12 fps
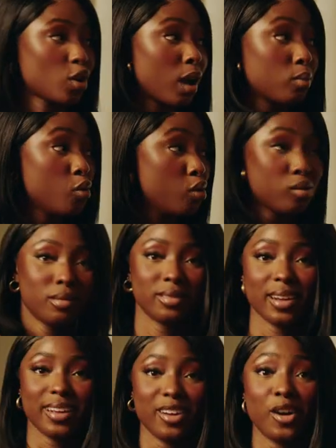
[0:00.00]
So Agbo,
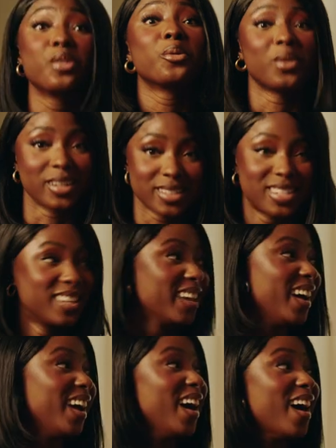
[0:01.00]
in other words,
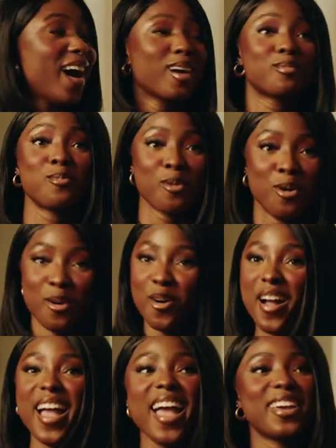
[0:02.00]

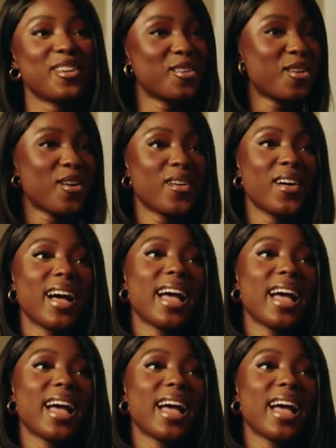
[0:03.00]
Agbo, you know.